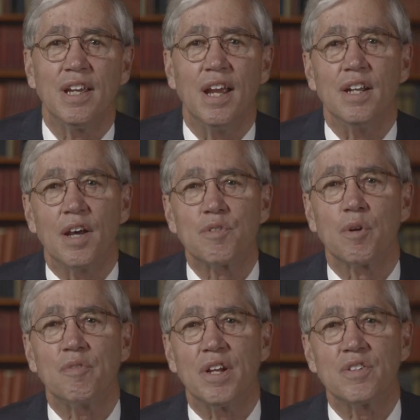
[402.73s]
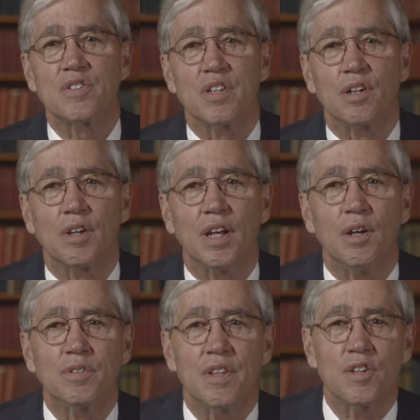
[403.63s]
and other events that are
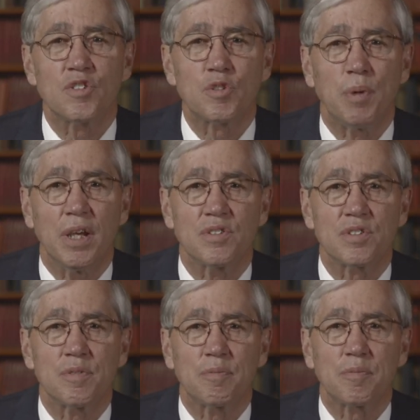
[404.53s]
held in this space.